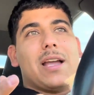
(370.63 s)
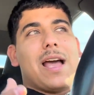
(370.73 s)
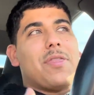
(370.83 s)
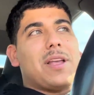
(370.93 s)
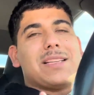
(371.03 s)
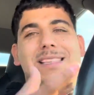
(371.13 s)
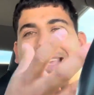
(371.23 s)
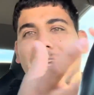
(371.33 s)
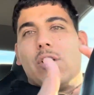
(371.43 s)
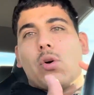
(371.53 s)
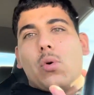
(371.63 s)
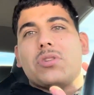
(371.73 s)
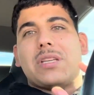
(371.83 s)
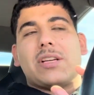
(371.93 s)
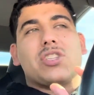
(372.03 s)
I think it's the heater core
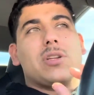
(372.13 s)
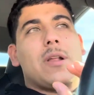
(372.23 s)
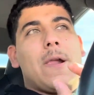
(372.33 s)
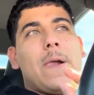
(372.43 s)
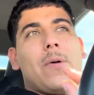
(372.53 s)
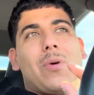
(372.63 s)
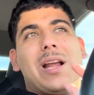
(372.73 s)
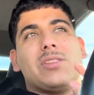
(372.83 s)
section, right?